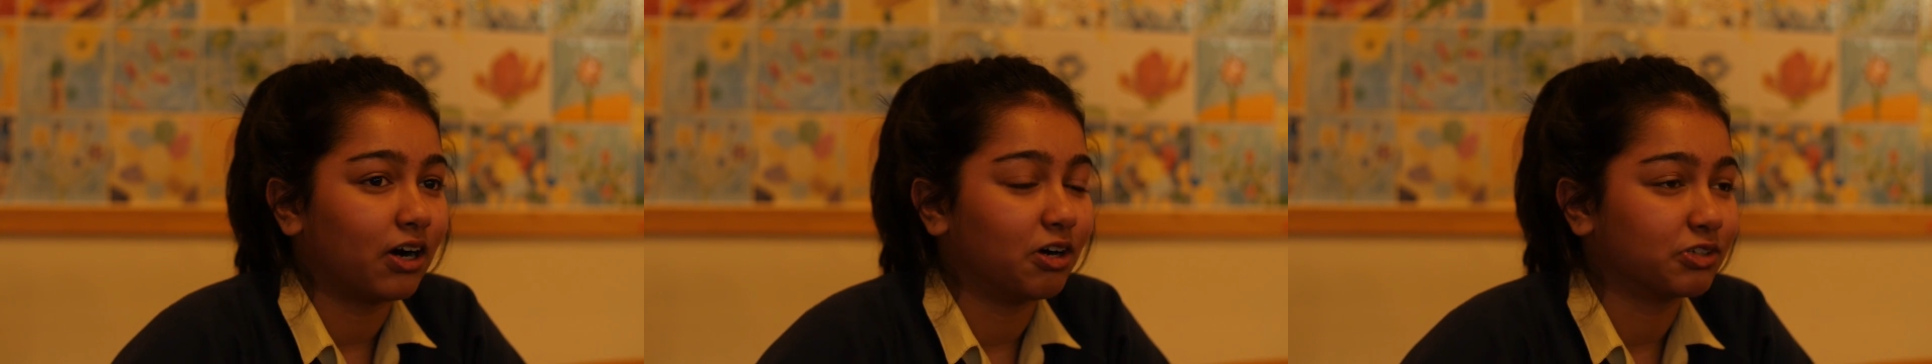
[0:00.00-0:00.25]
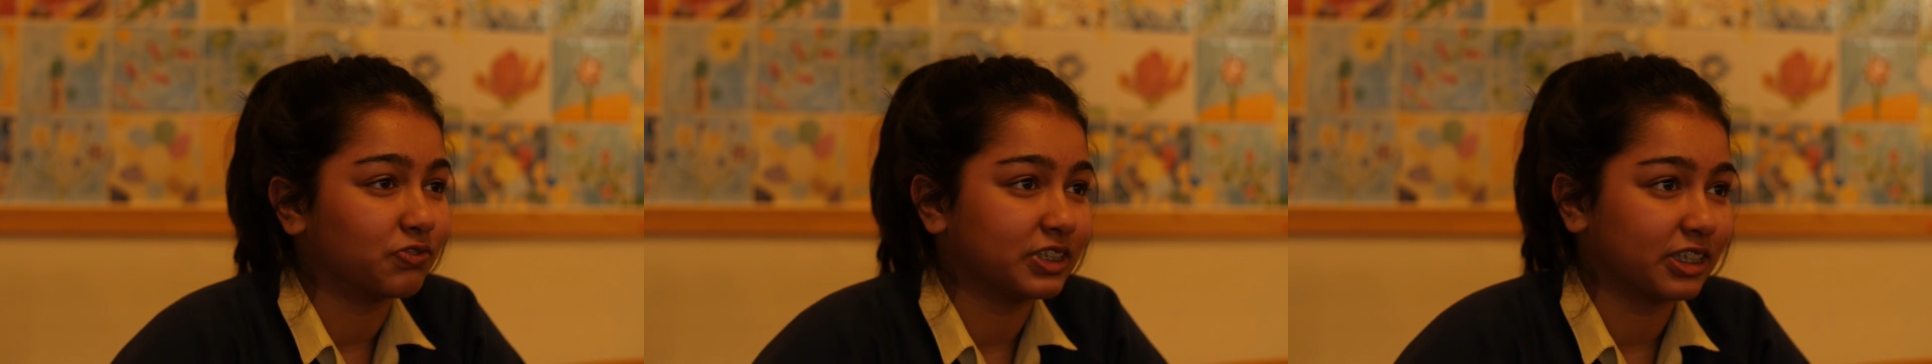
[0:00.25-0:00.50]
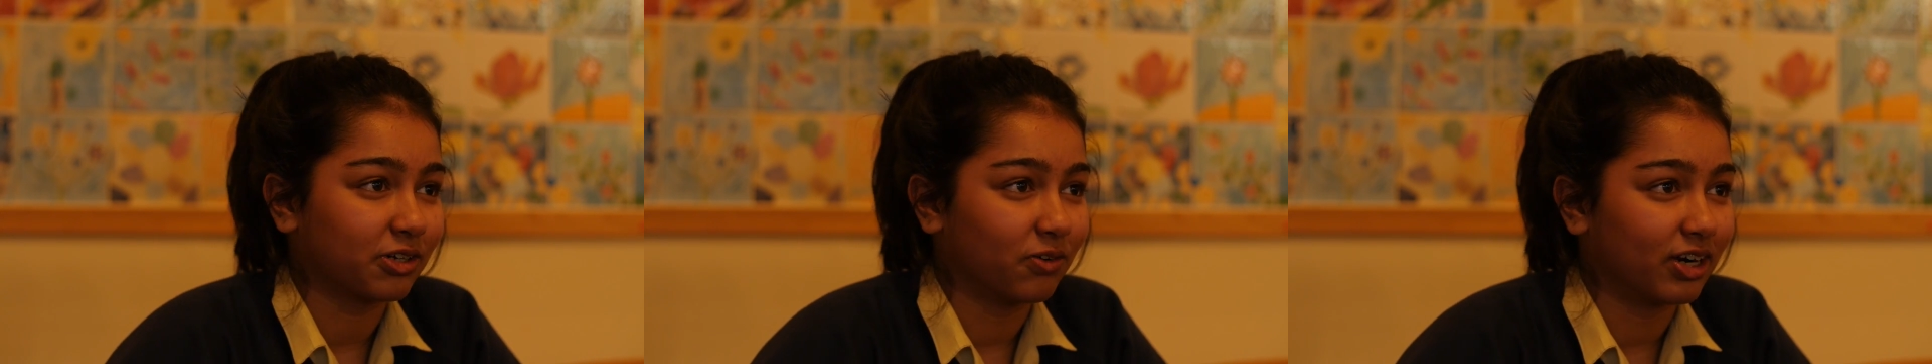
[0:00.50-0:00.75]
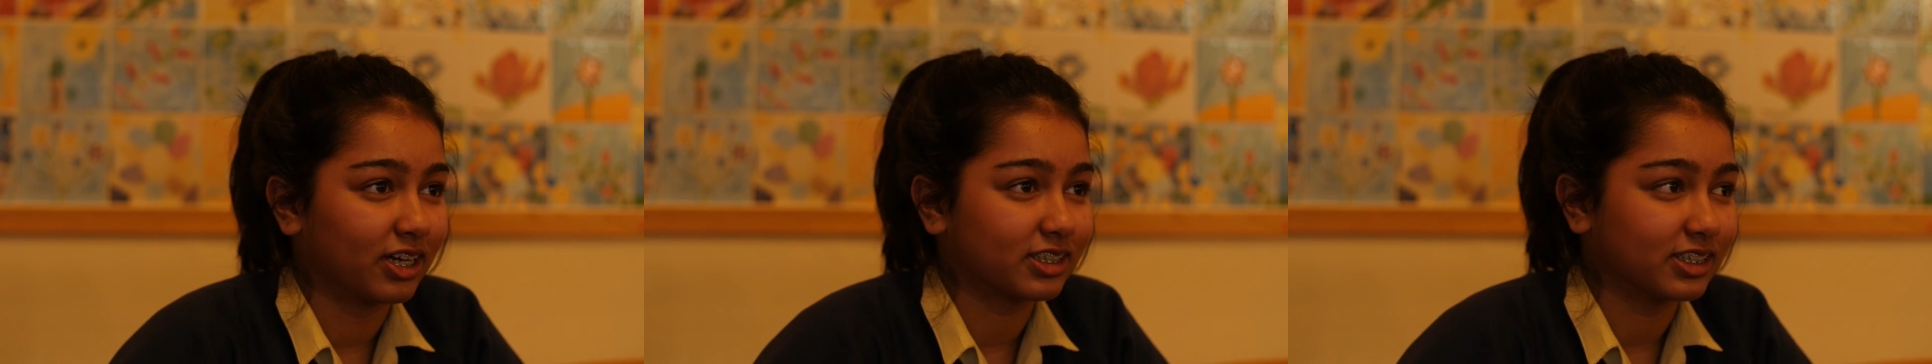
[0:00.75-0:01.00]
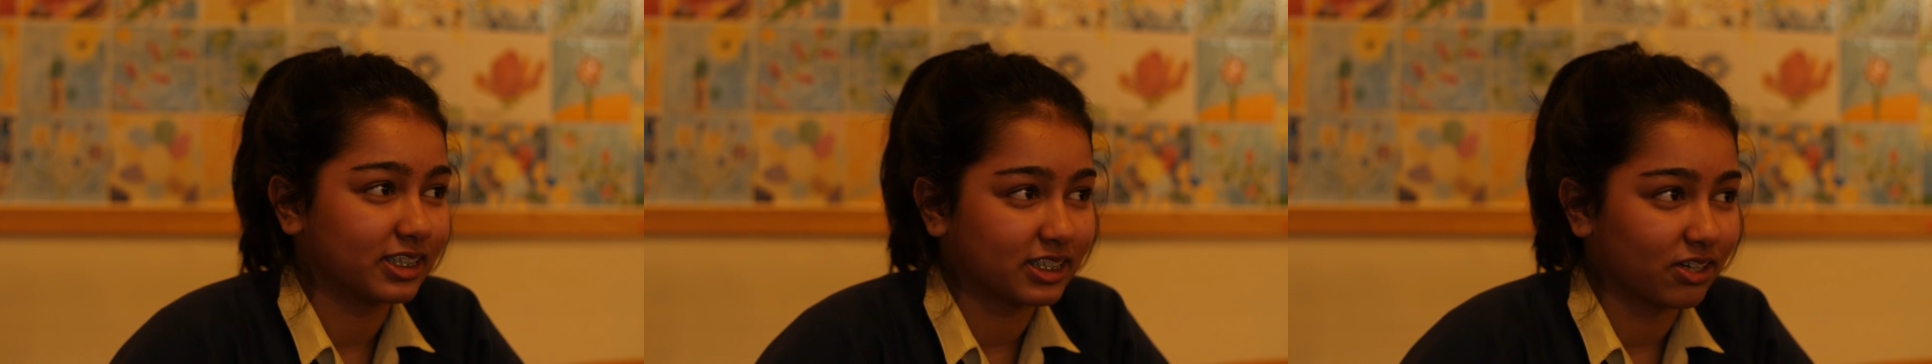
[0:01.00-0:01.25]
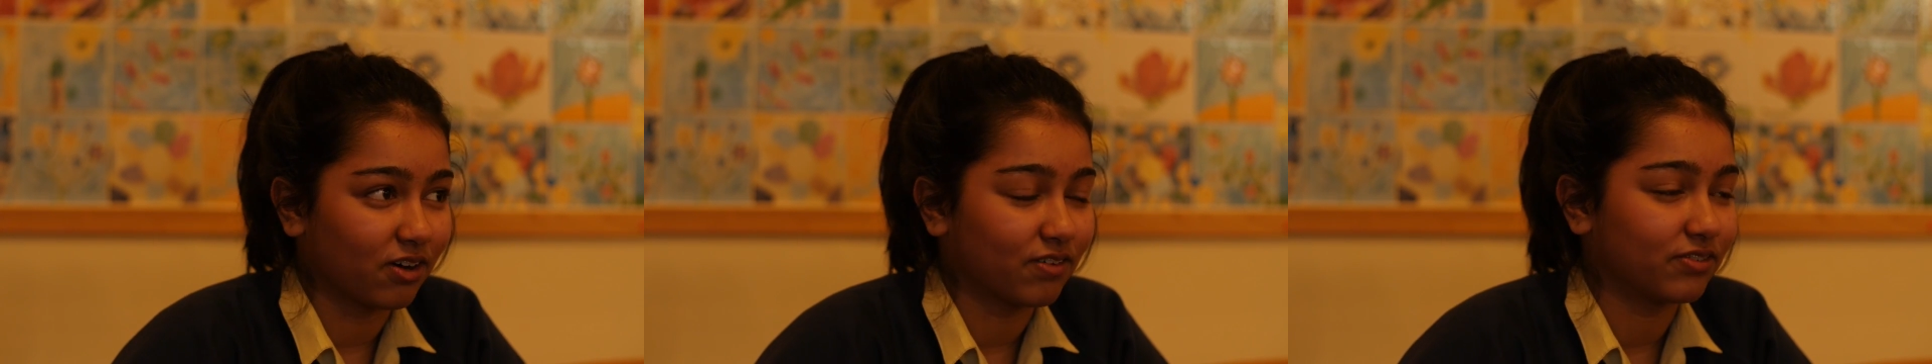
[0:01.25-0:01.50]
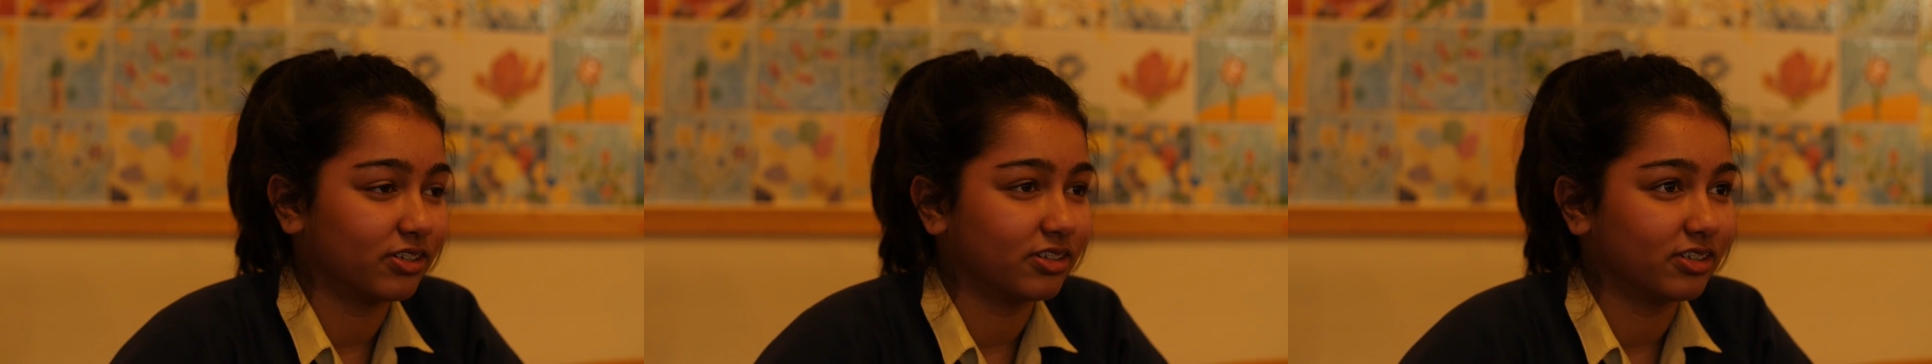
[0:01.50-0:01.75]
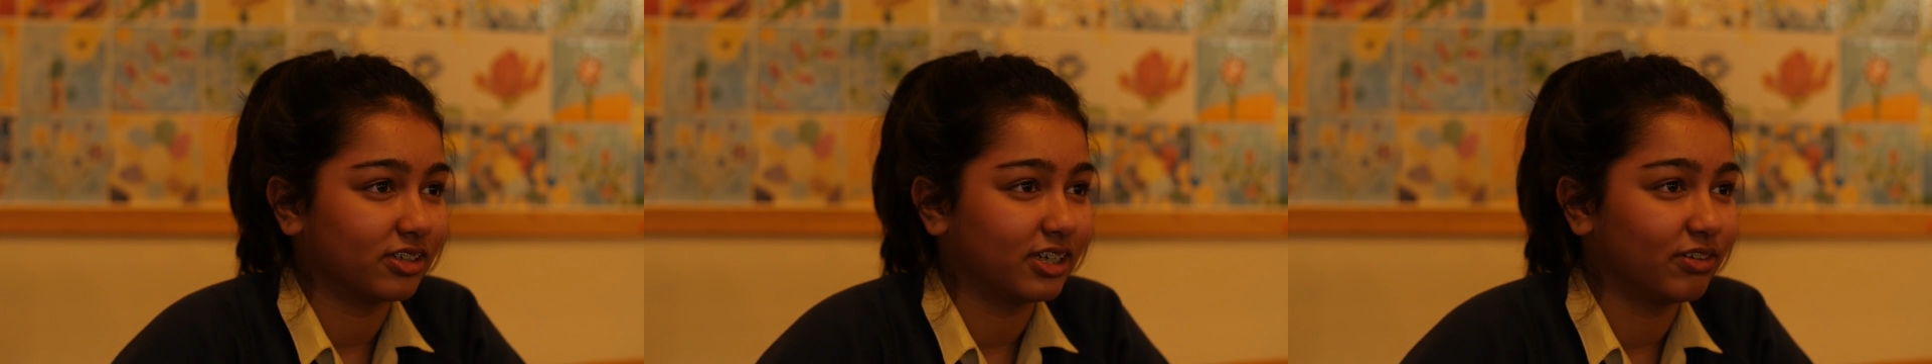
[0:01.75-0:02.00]
ask for cigarettes and stuff
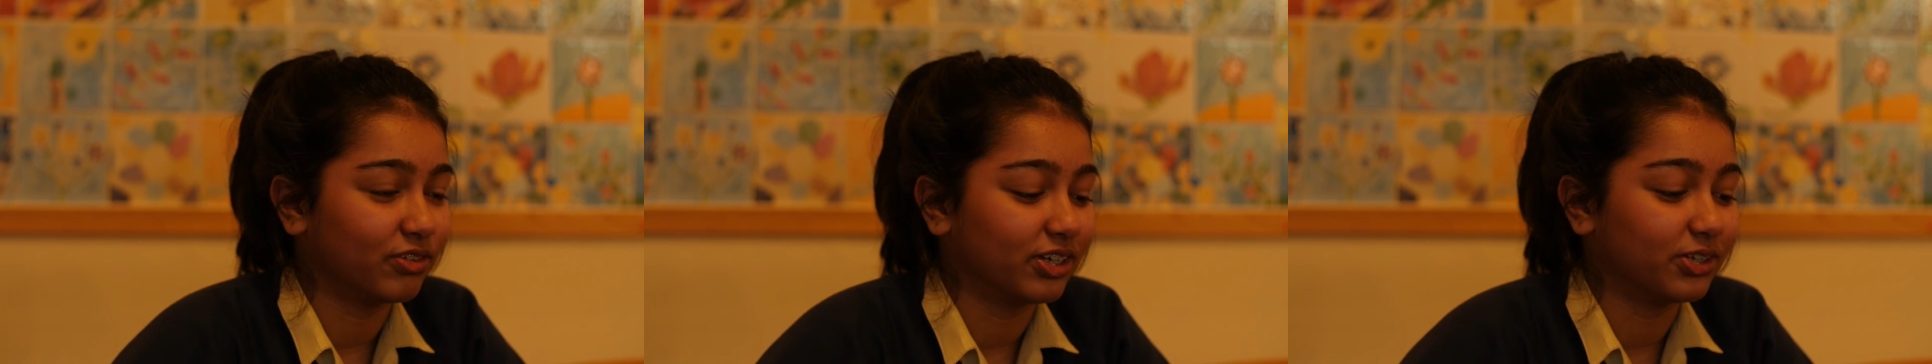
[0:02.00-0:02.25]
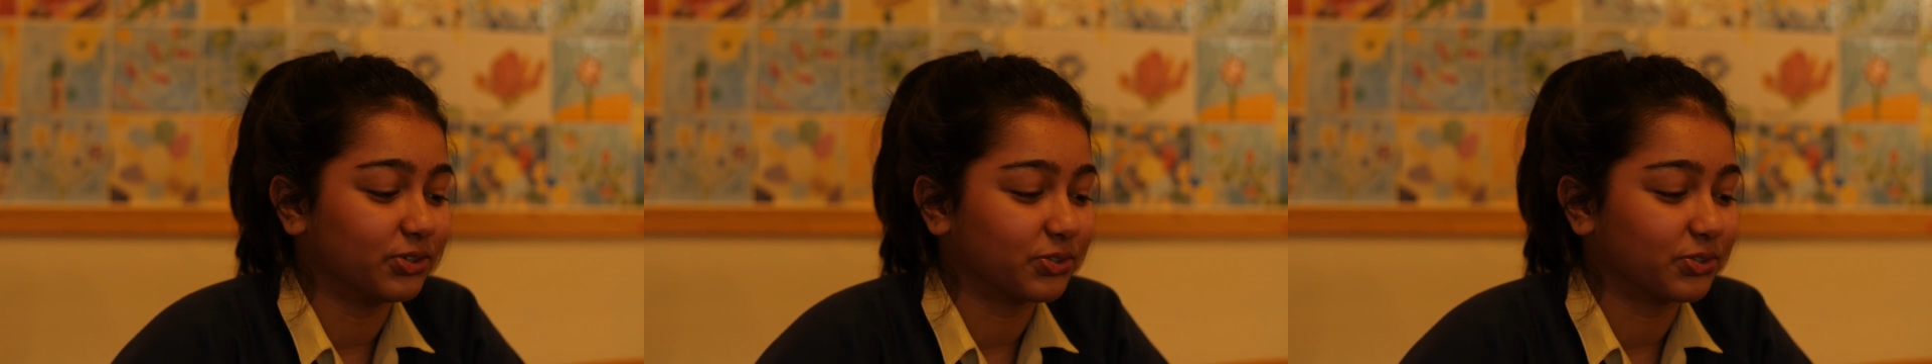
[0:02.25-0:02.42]
and he really